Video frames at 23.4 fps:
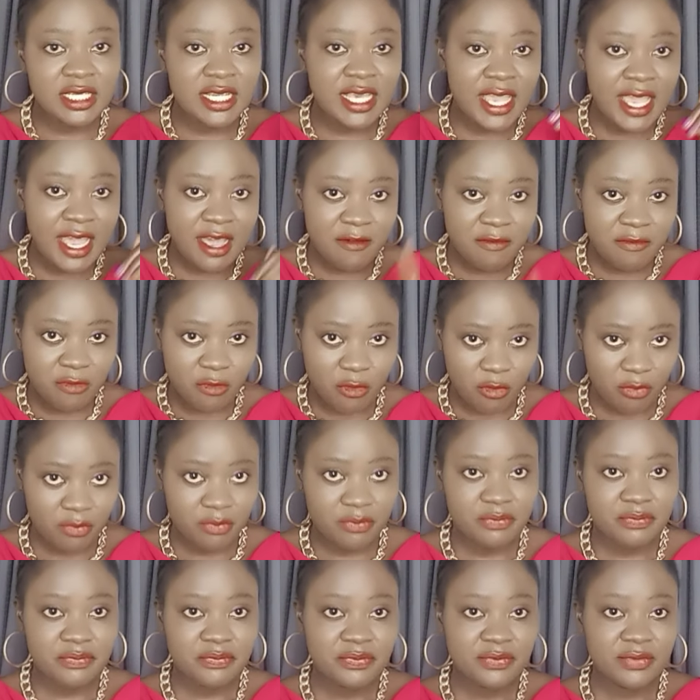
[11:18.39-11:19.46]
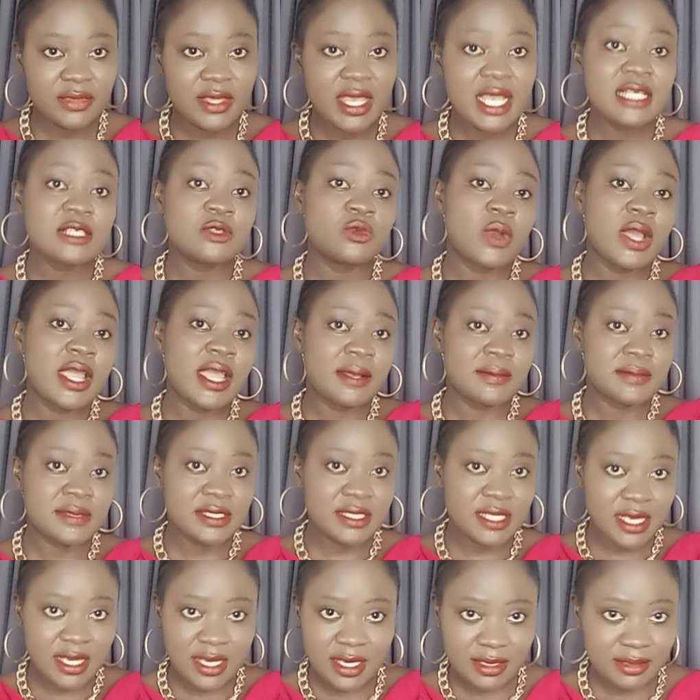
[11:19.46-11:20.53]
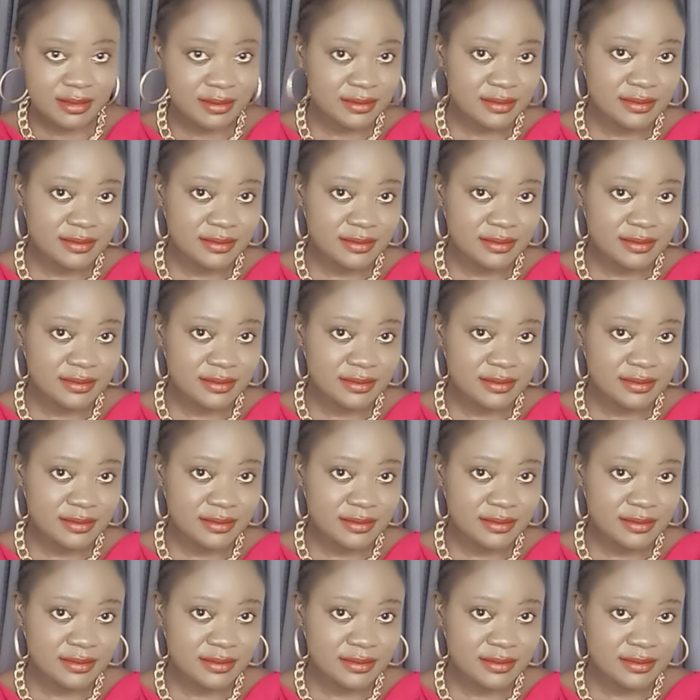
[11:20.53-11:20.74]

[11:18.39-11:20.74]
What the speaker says: Therefore, that's why I'm saying,